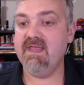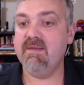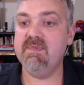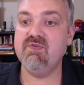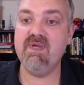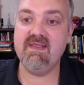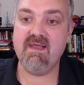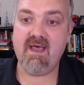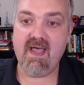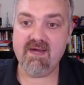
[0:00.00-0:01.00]
Then between
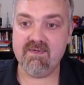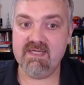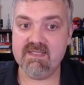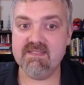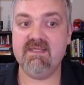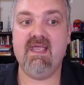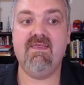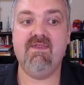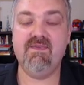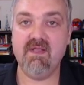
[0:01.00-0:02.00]
the iris
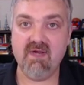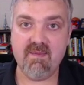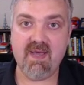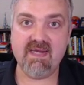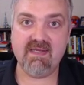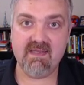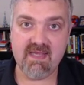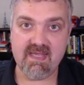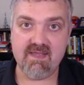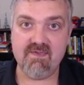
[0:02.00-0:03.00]
and the ciliary body and
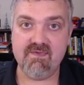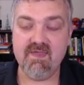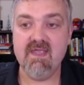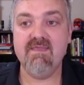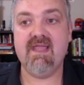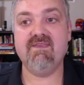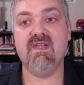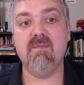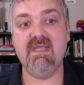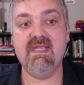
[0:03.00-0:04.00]
lens, that's
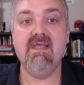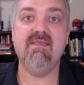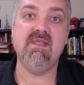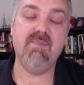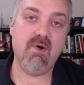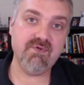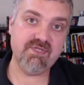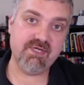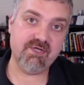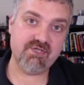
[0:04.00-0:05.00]
going to be the
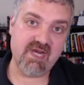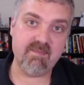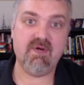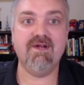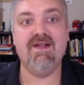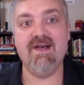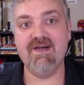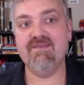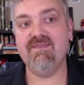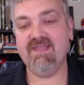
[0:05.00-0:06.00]
posterior chamber
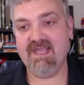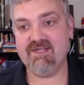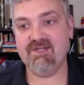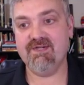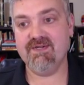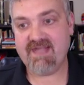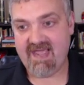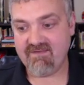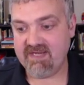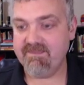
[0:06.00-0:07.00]
of the anterior
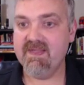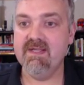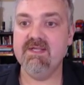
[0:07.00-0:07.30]
cavity.